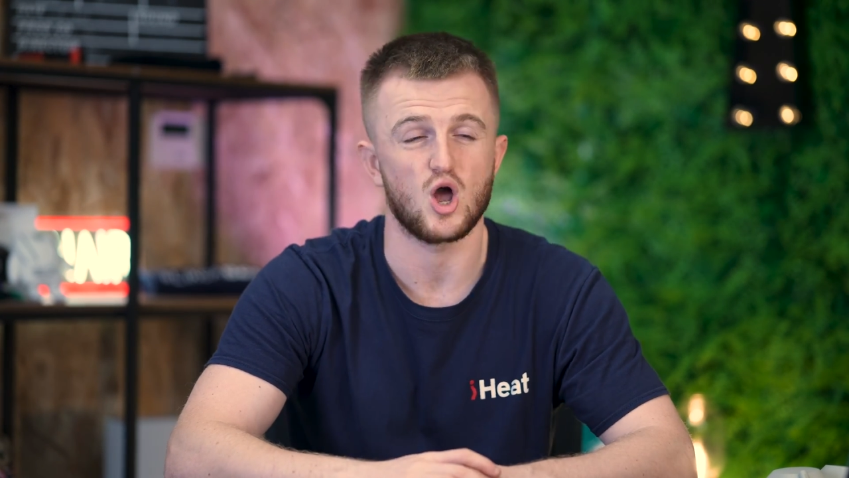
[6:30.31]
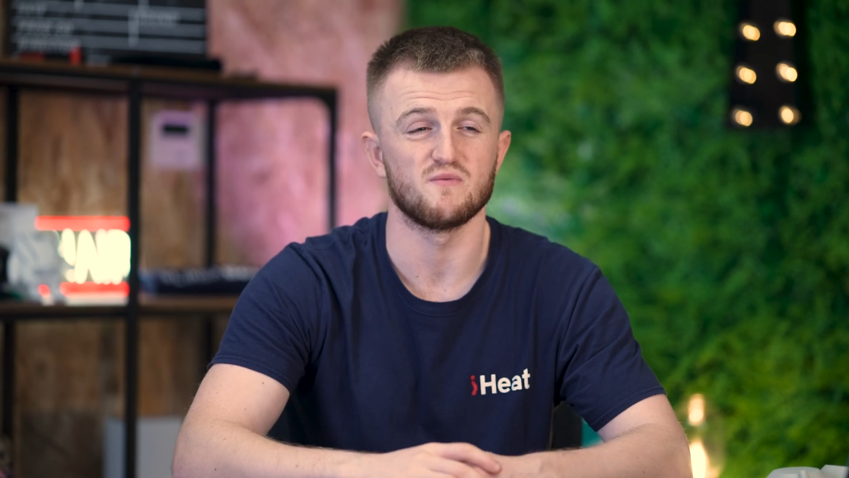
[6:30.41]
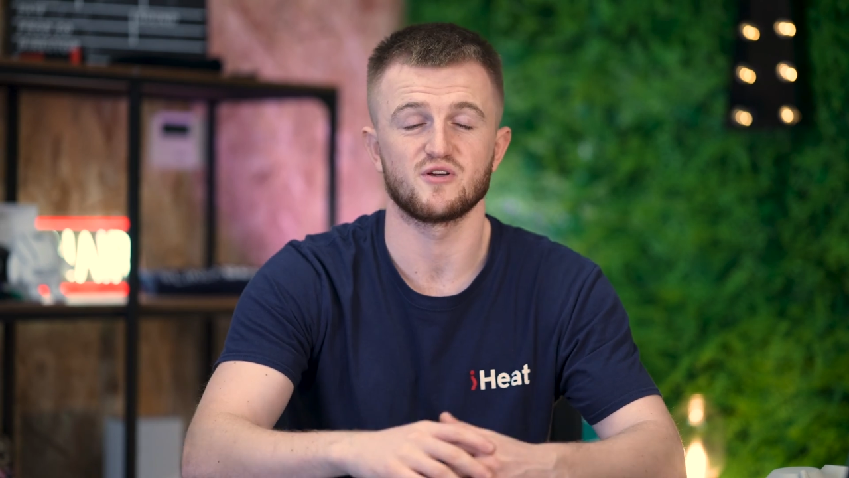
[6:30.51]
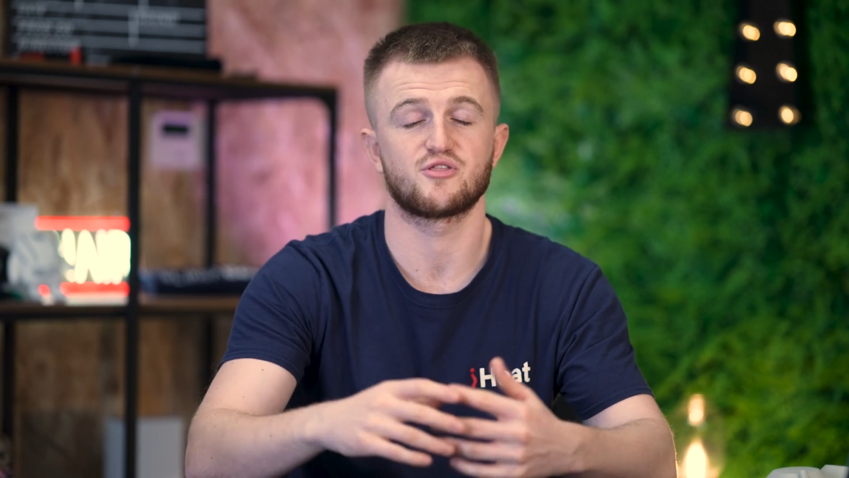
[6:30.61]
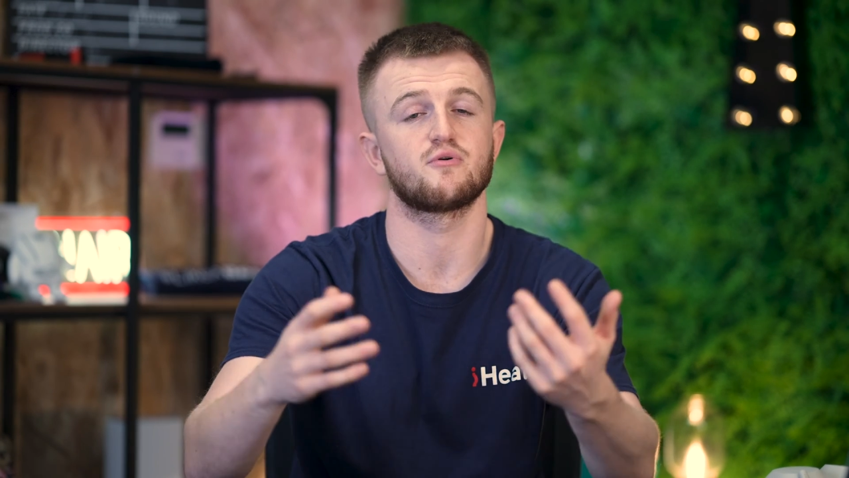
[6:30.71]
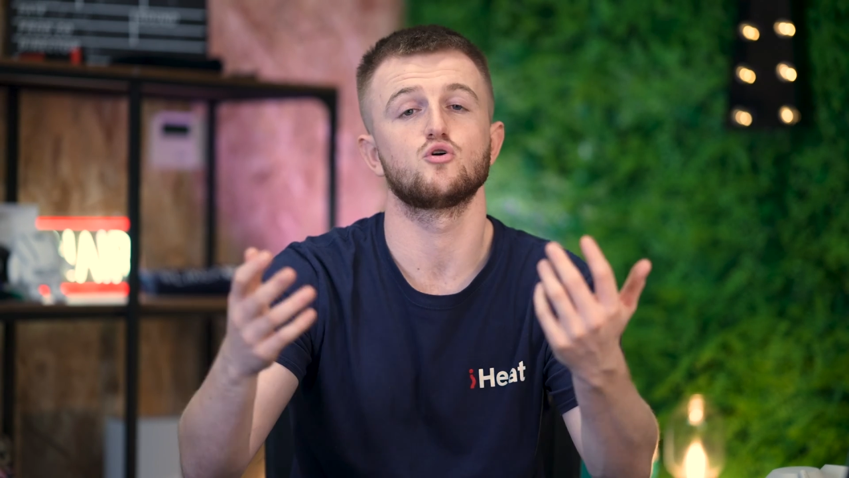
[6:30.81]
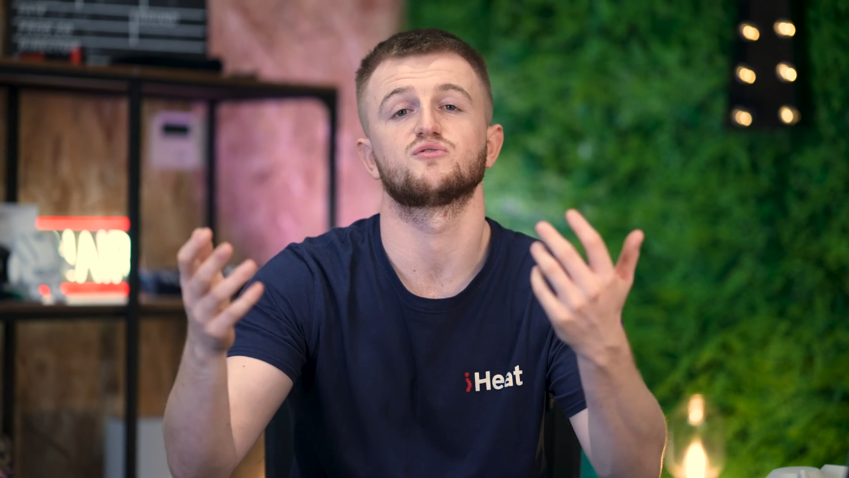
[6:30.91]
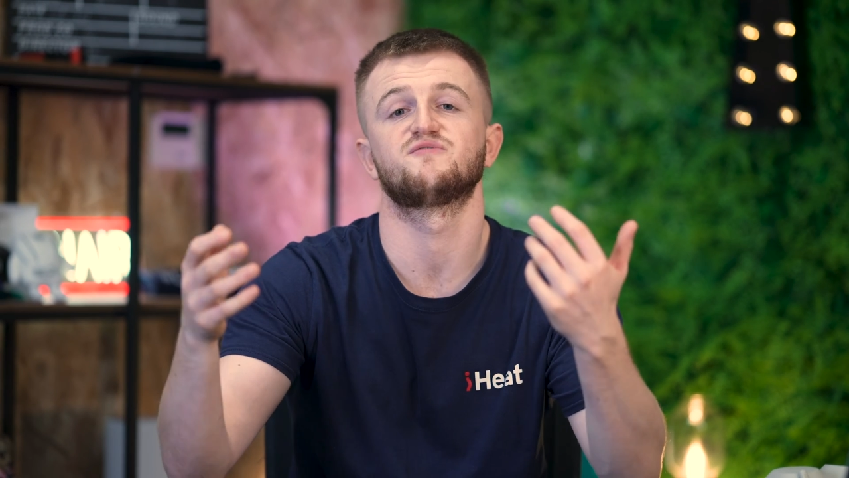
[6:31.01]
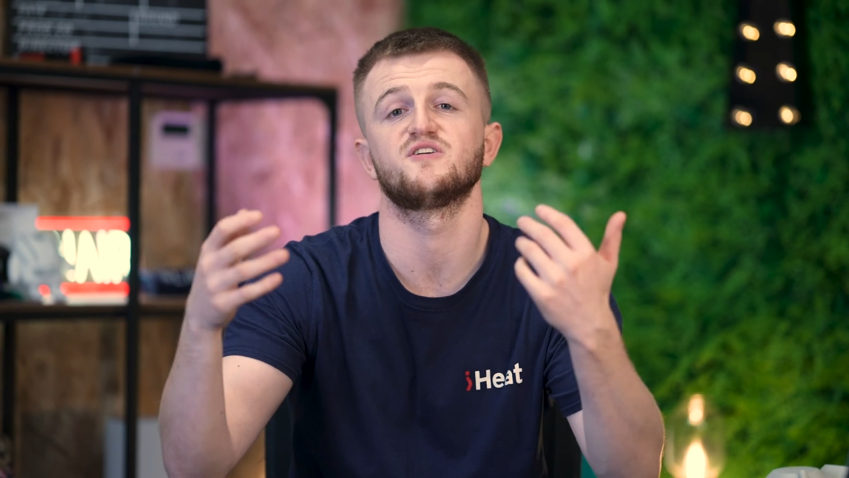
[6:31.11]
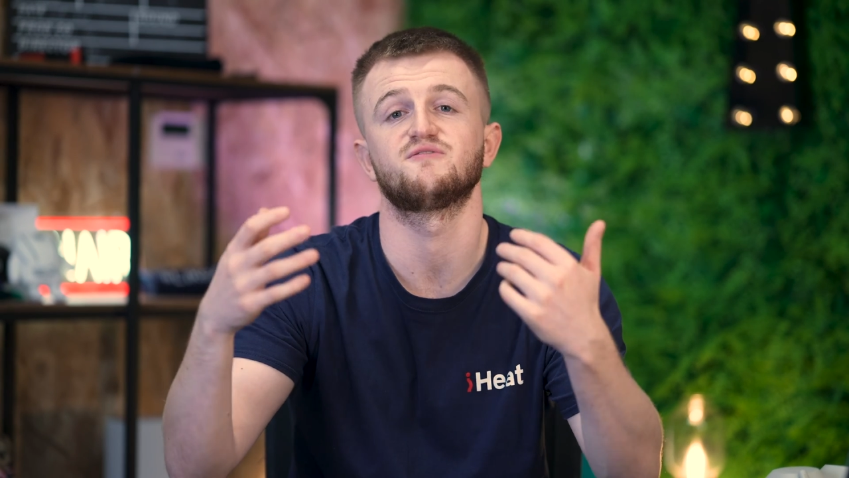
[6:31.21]
over
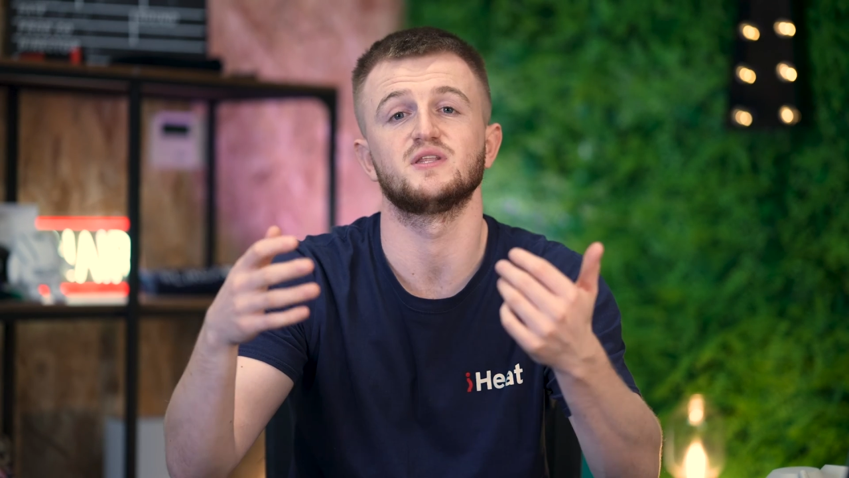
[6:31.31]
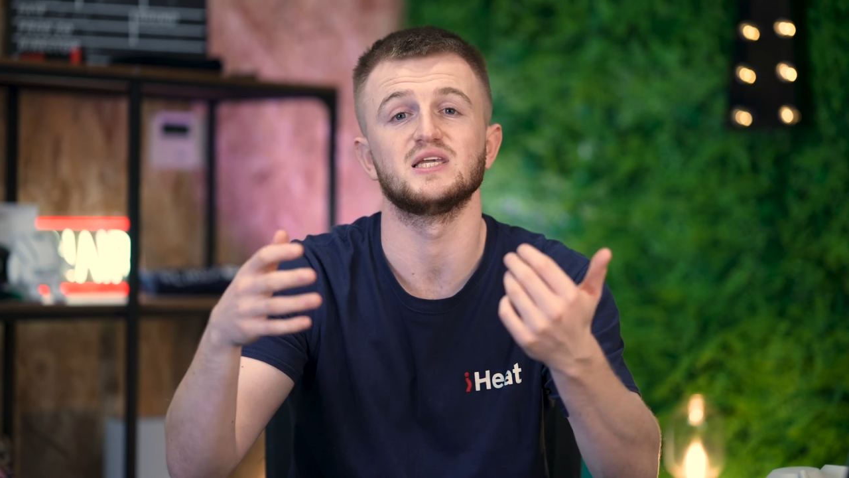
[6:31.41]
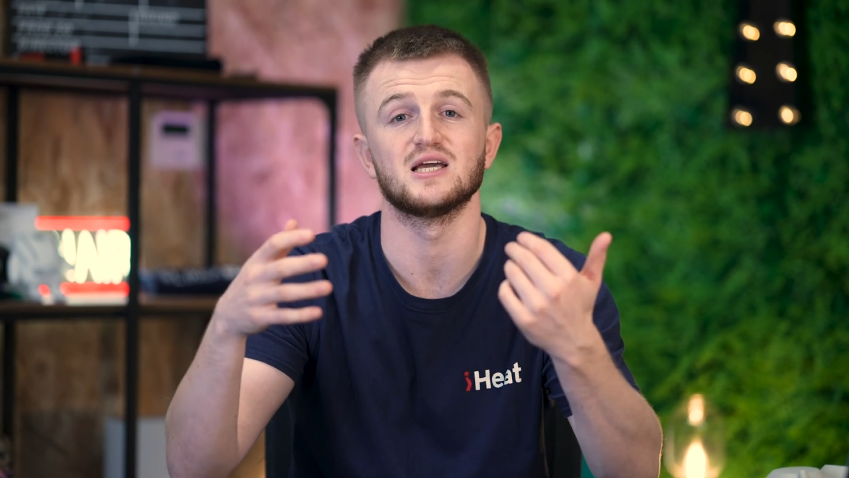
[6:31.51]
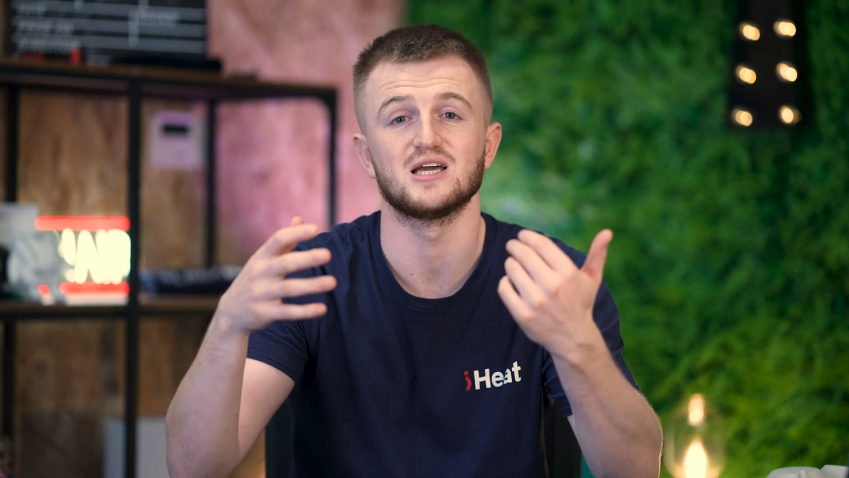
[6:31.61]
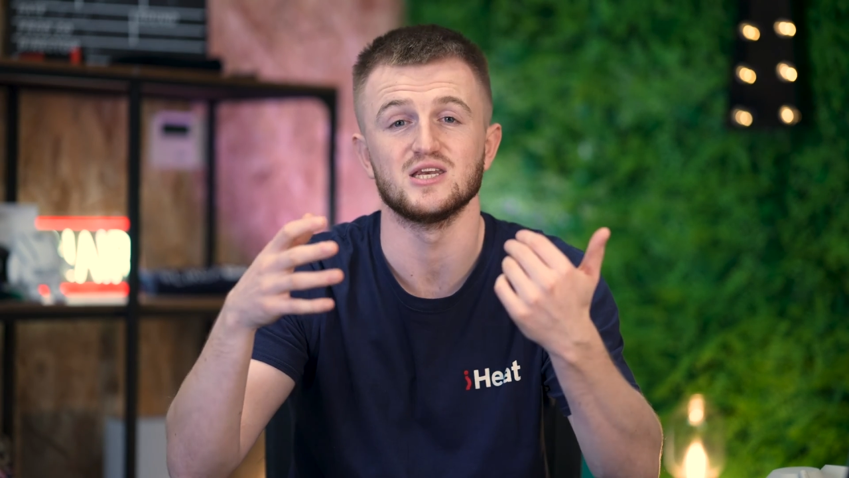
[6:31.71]
350